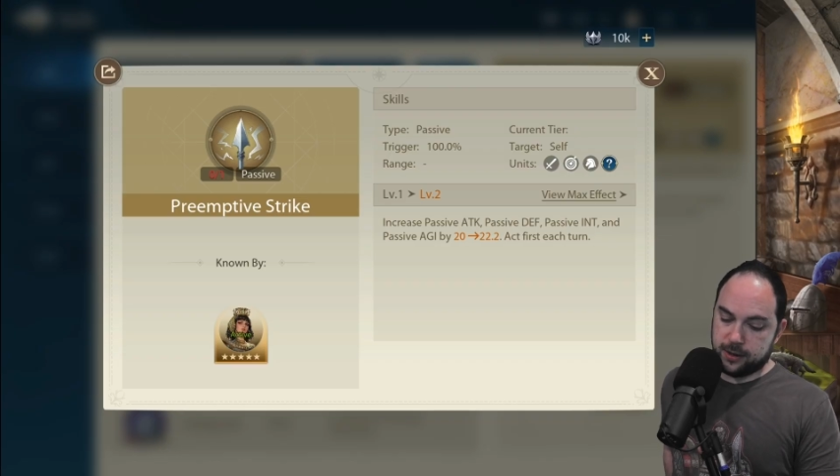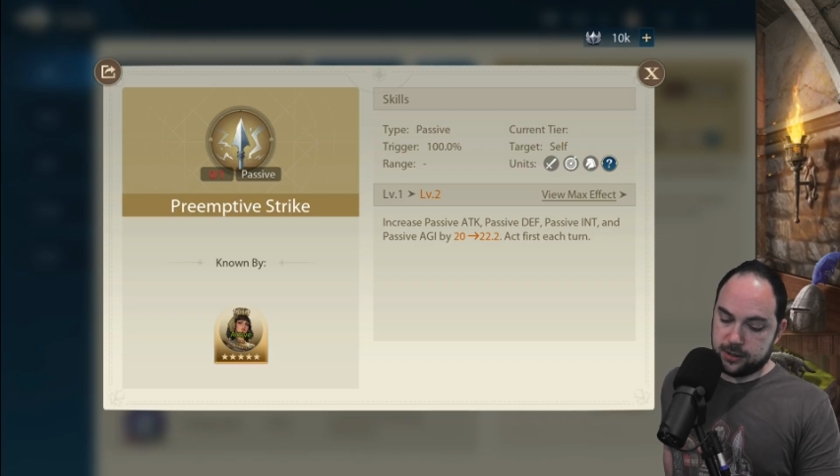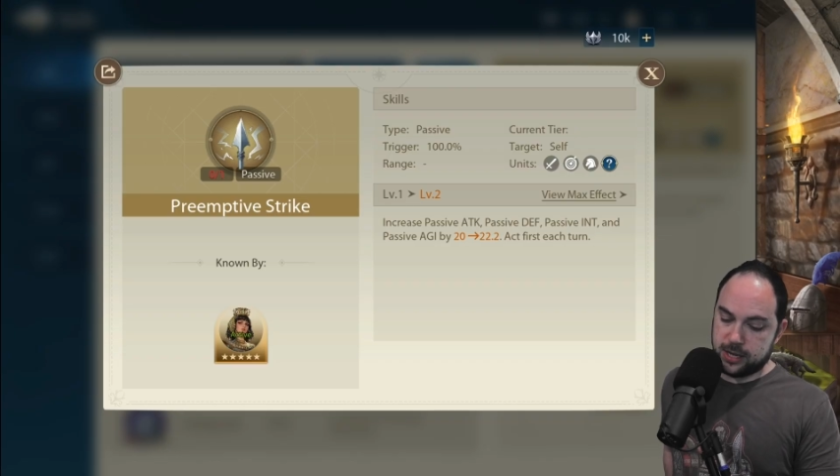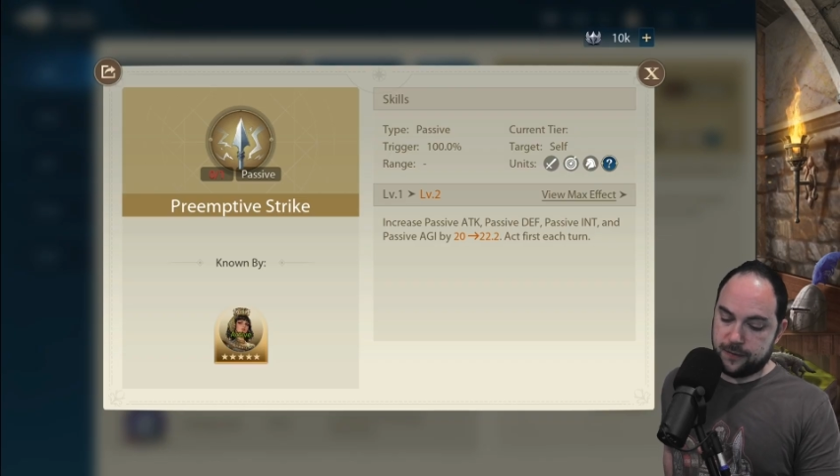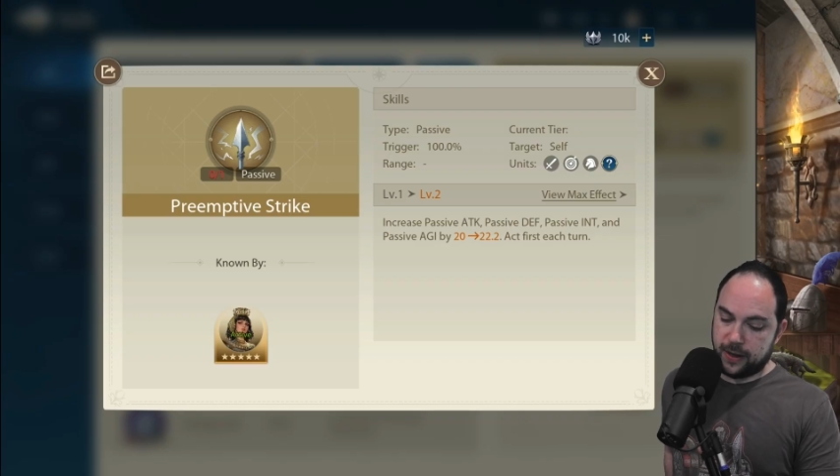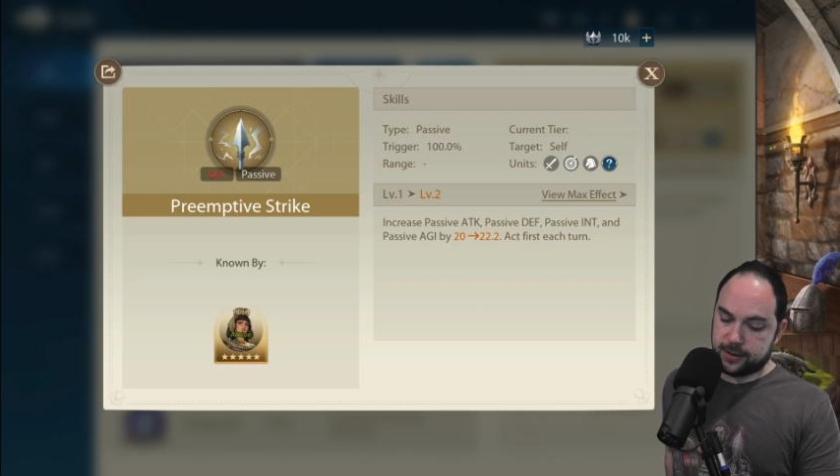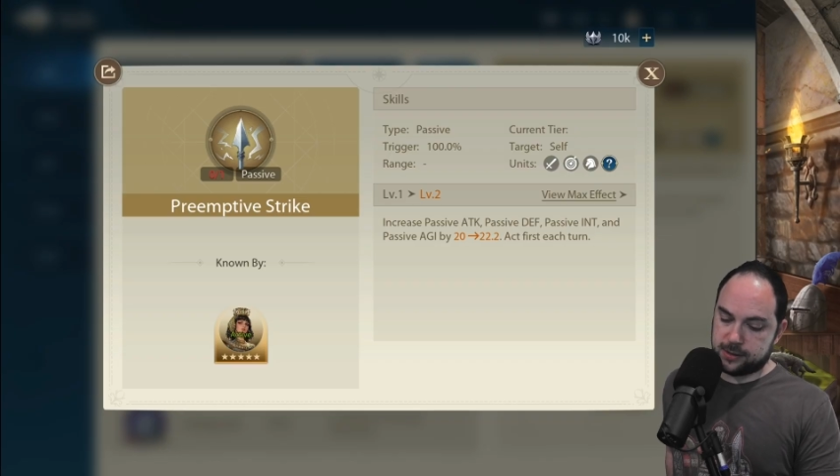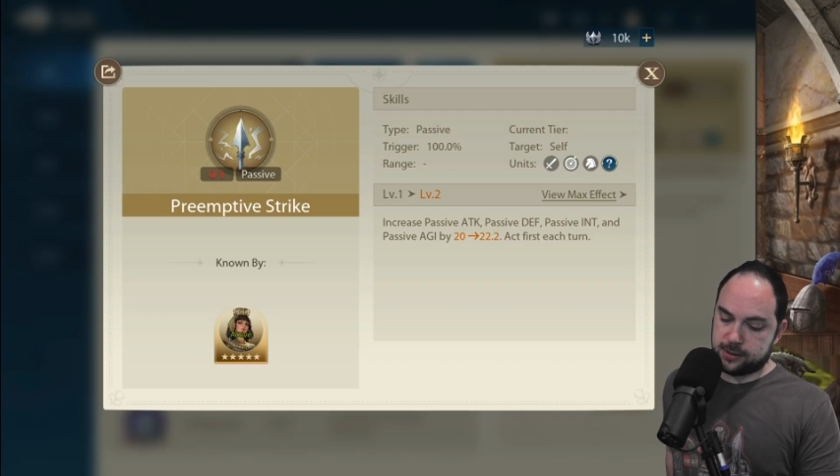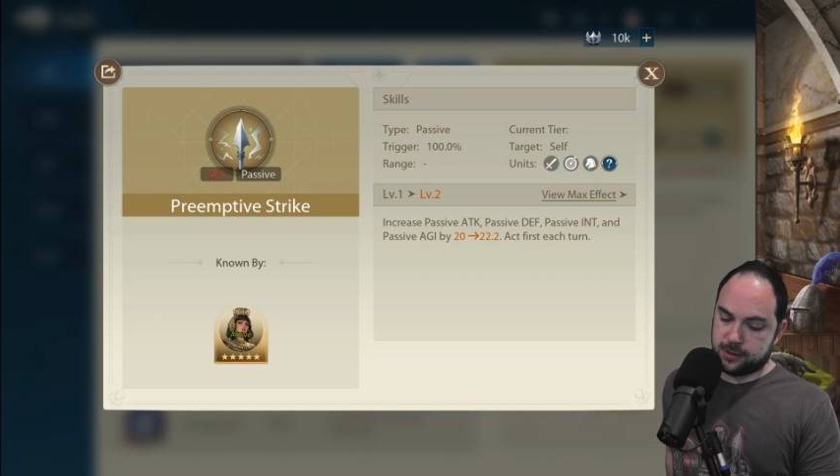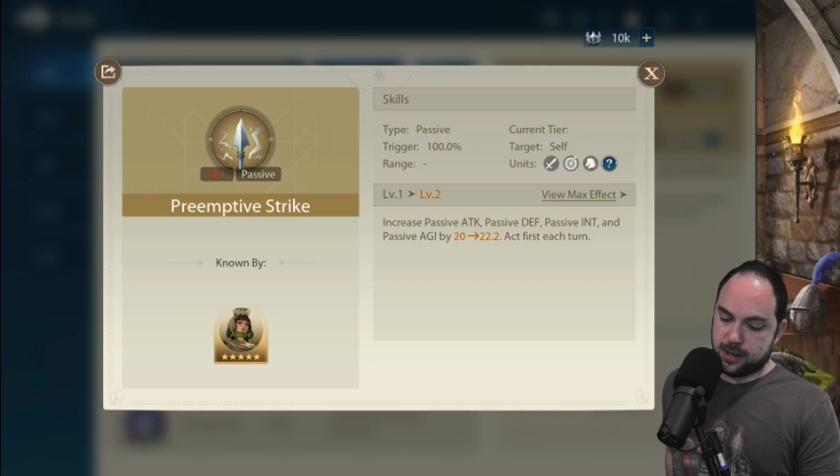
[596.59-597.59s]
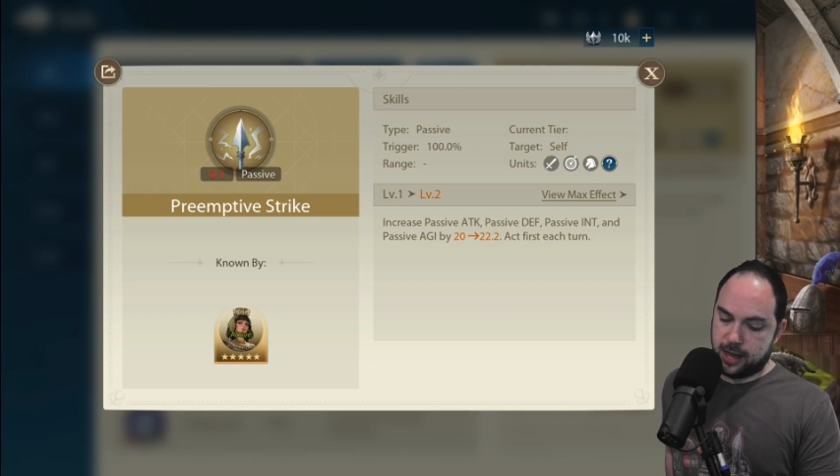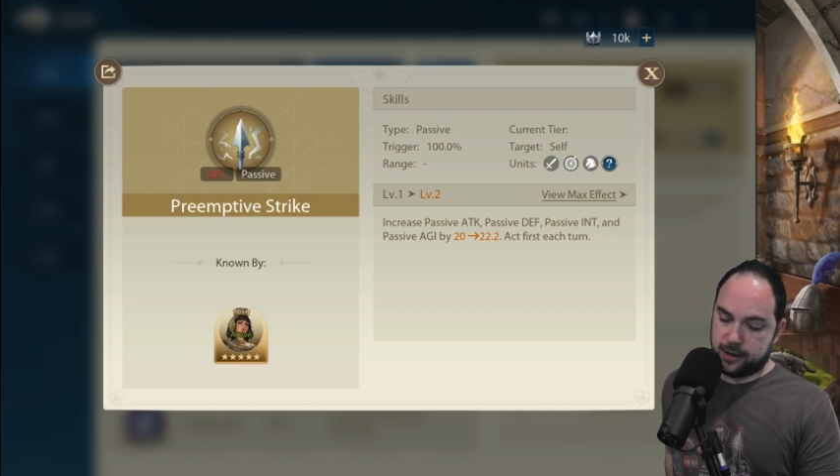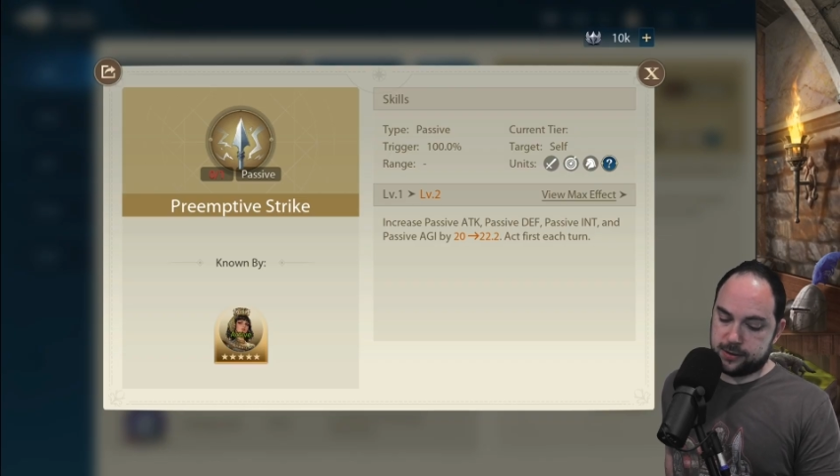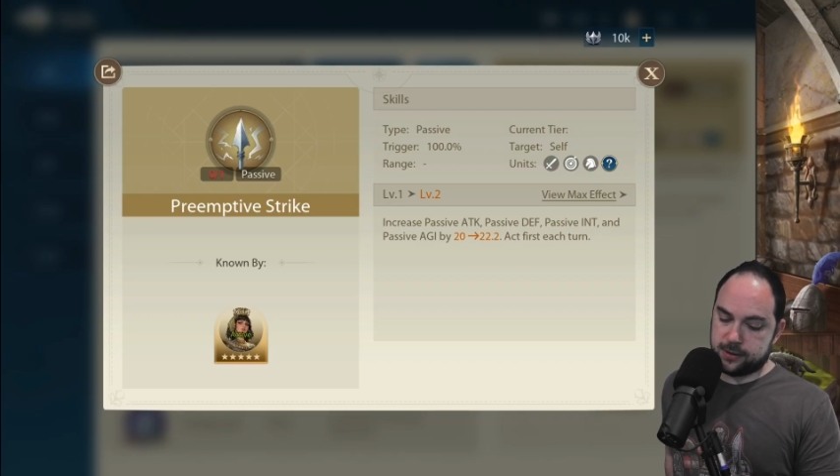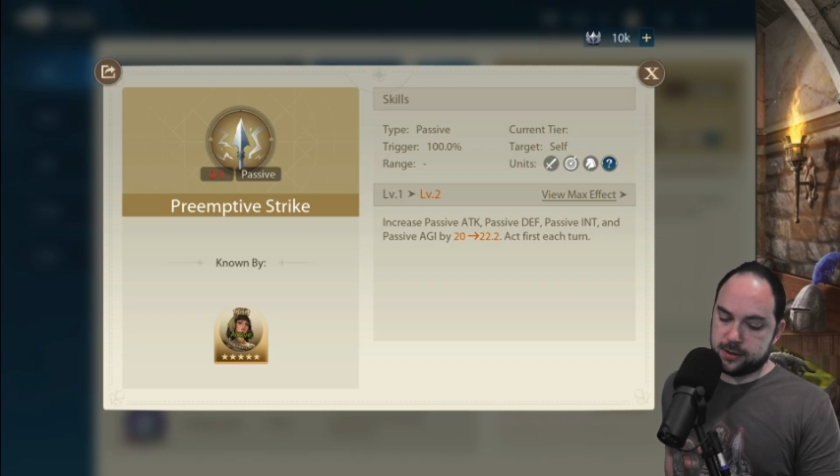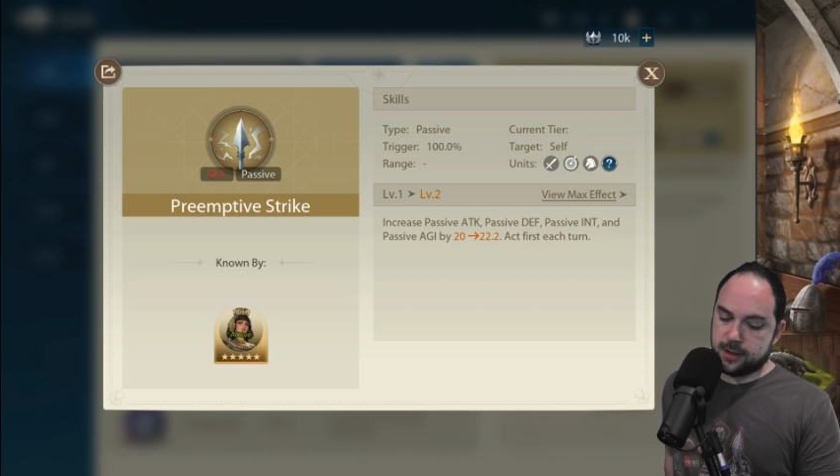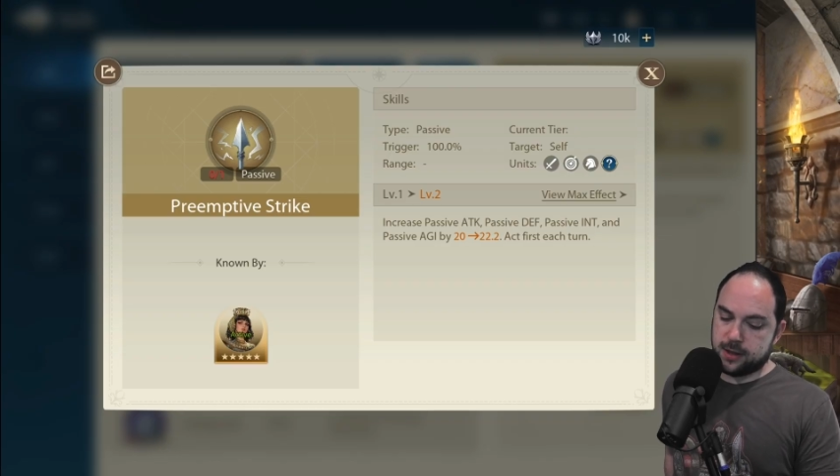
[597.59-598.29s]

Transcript: defense, int,